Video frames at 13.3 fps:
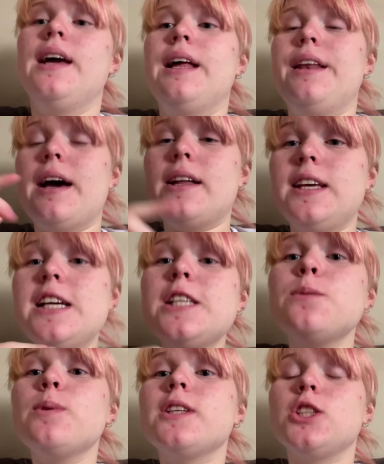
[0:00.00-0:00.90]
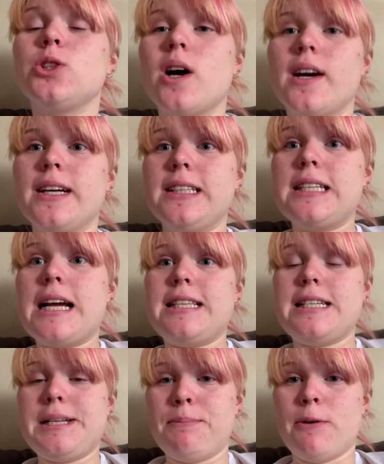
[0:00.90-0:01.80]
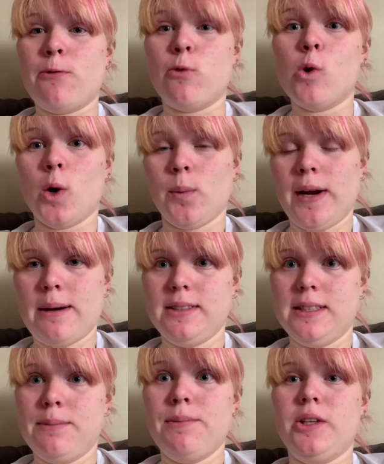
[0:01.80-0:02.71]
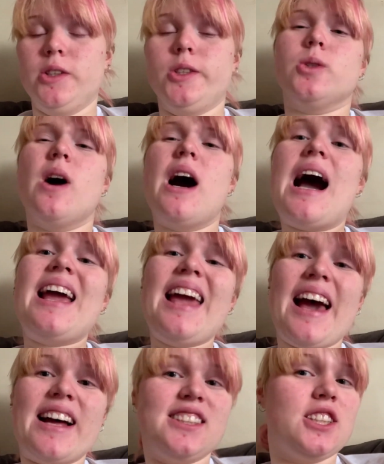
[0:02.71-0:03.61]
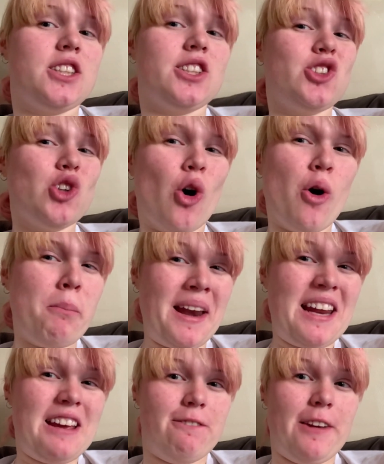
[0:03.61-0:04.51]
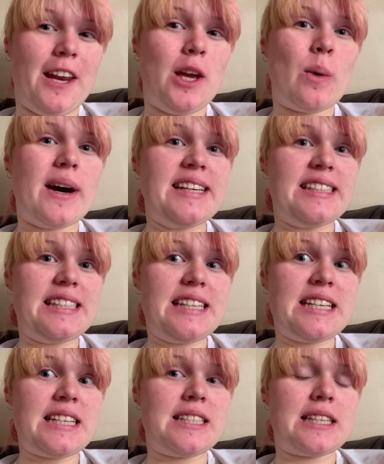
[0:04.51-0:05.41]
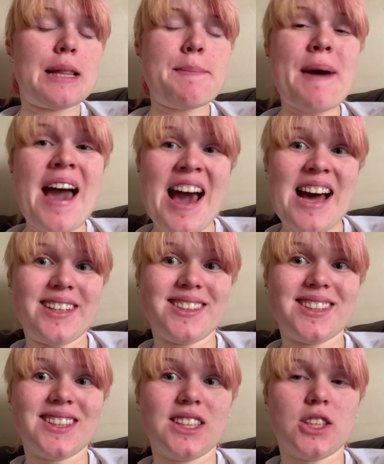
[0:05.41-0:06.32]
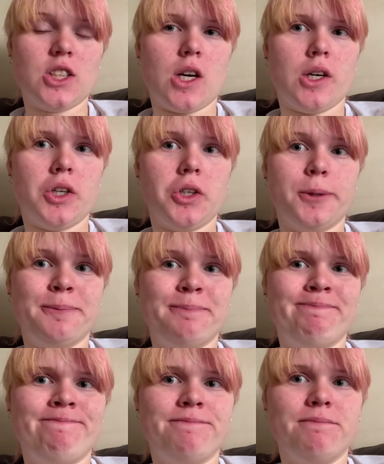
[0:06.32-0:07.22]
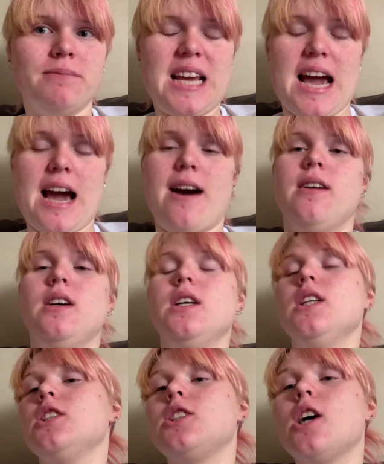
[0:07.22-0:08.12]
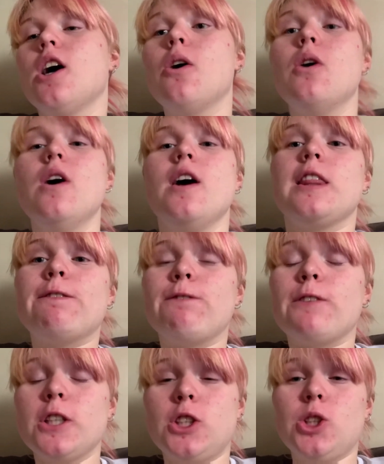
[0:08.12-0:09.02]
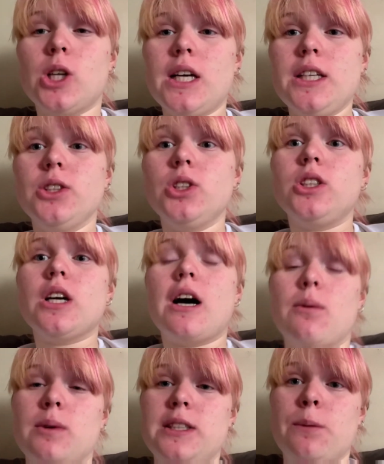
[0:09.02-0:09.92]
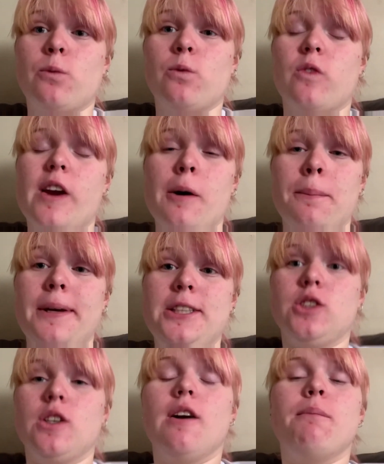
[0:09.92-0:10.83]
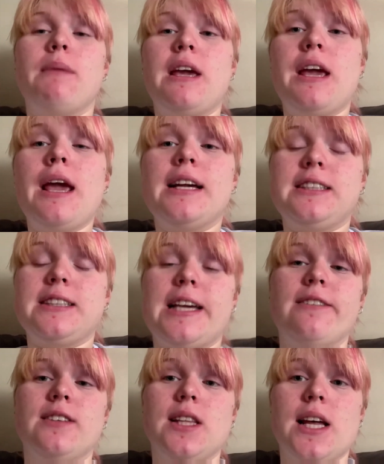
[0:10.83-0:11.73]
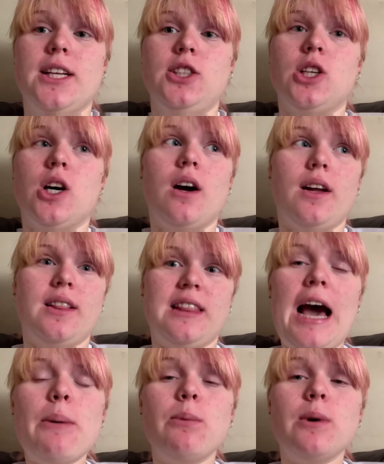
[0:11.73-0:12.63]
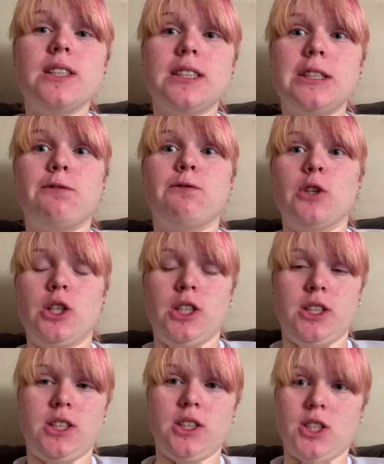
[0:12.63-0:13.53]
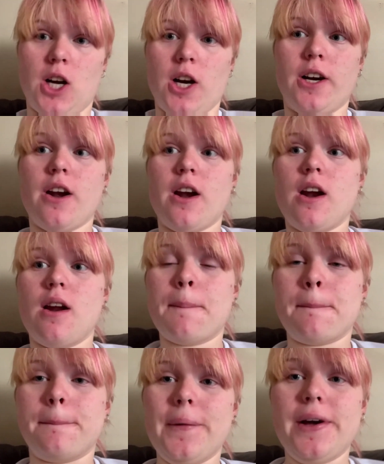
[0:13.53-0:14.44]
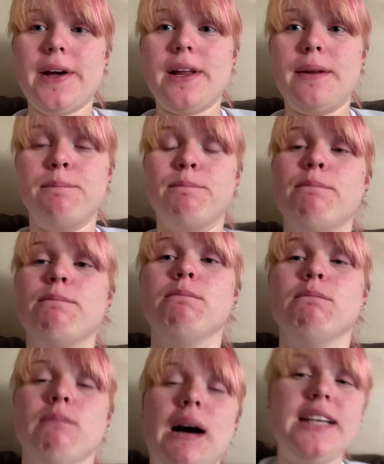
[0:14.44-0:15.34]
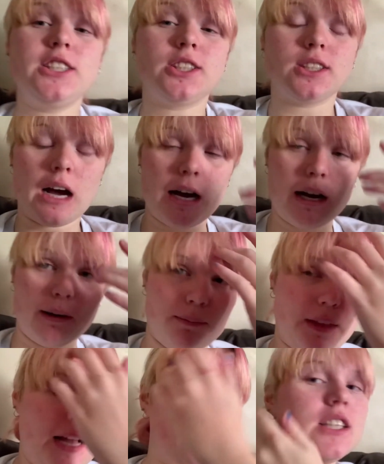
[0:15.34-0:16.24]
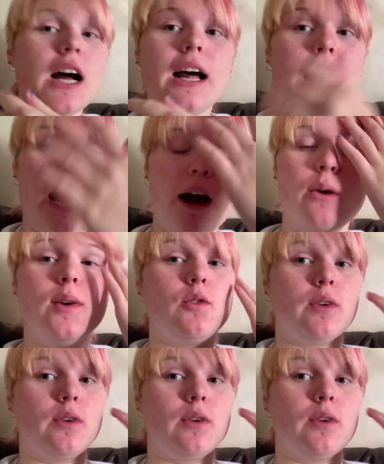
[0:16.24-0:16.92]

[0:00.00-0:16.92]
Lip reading: Now, these were the drawings I did before when I was in middle school. I had so many video ideas in the past, so yeah. So the first drawing you saw was a real picture of me as K1 the Hedgehog. That was the first start, but that's not how it